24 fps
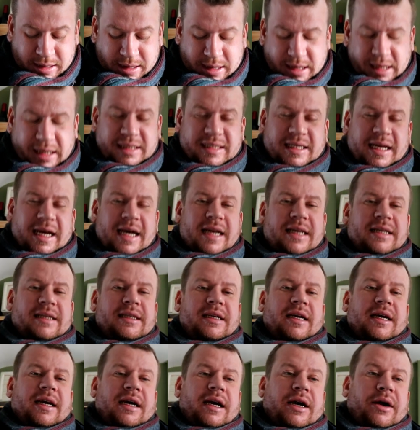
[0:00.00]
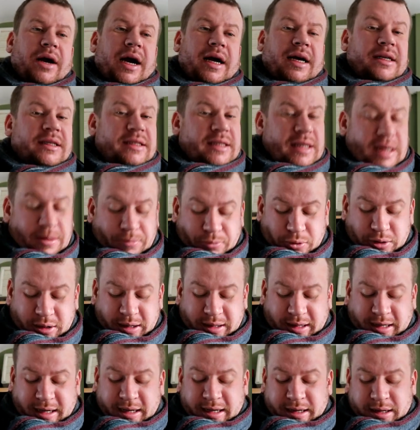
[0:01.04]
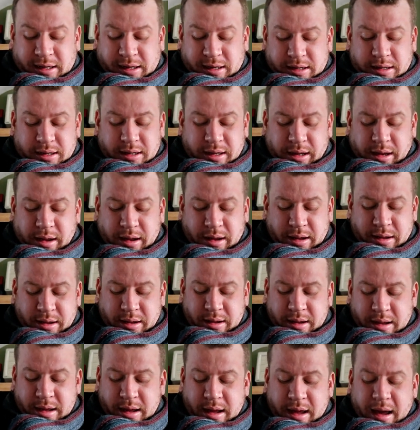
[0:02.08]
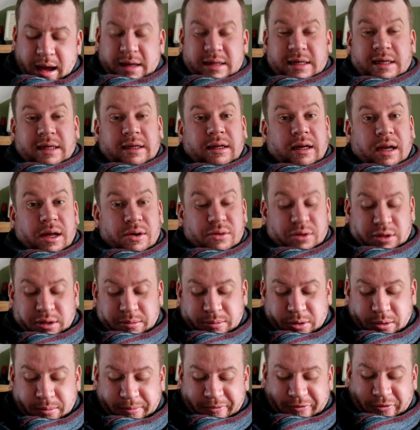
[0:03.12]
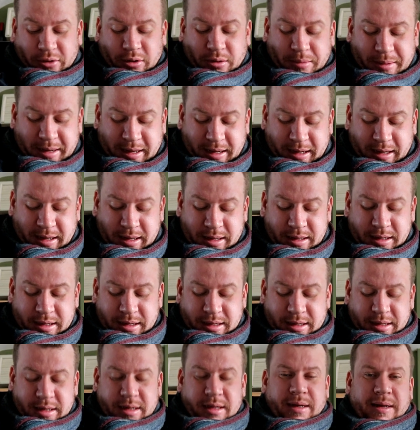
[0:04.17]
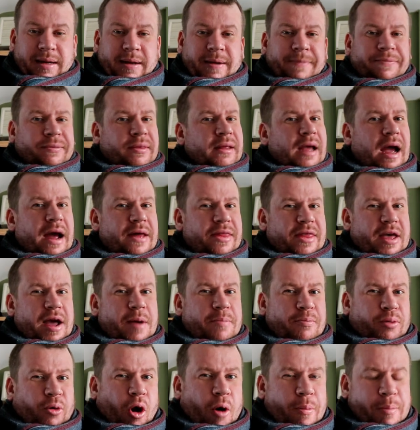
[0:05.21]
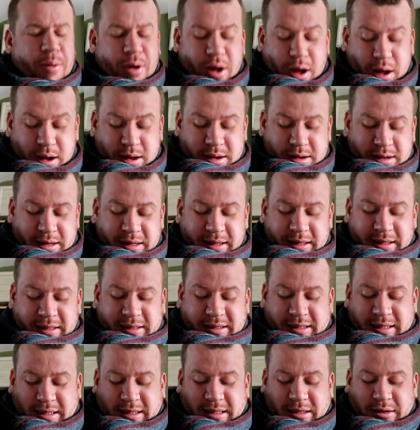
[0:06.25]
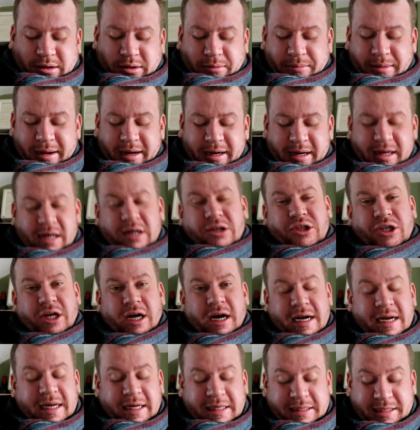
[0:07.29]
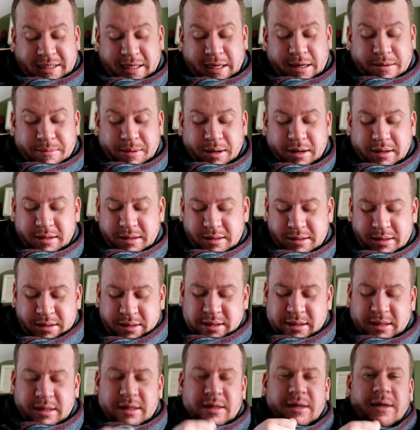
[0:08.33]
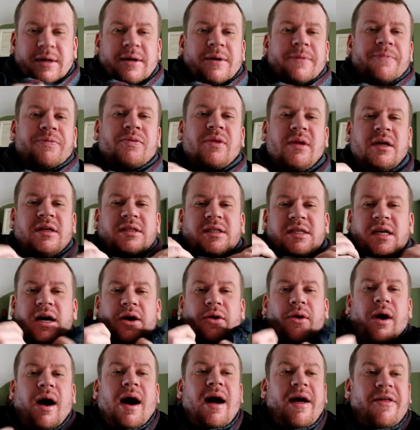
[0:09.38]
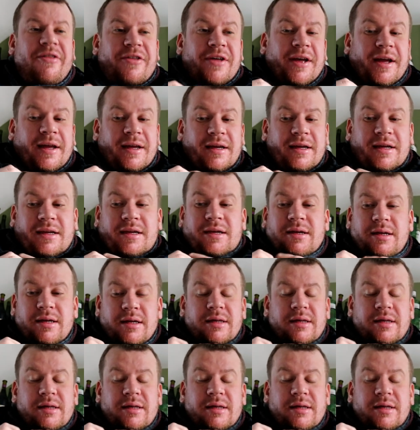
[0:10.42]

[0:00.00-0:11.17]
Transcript: He said, I can see them working, and he'll load them up for me, and they're proper. He said, they're not made out of Chinesium, so I think